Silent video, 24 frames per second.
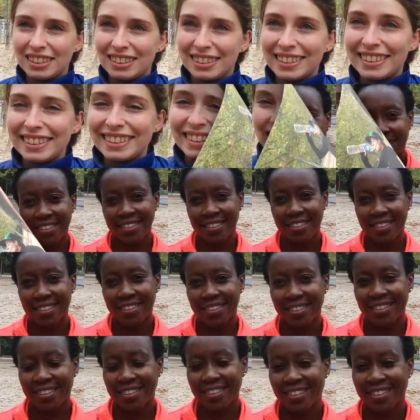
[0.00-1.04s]
Thank you.
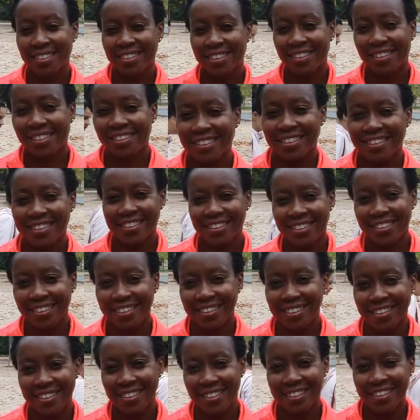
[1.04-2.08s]
Tell us your name, where are
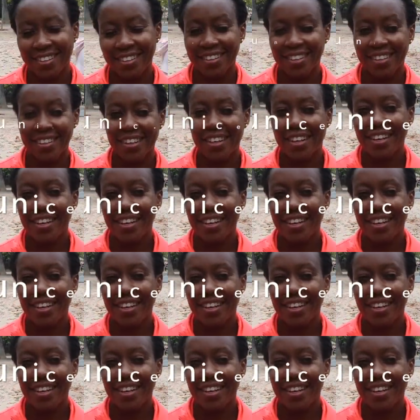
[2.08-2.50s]
you from?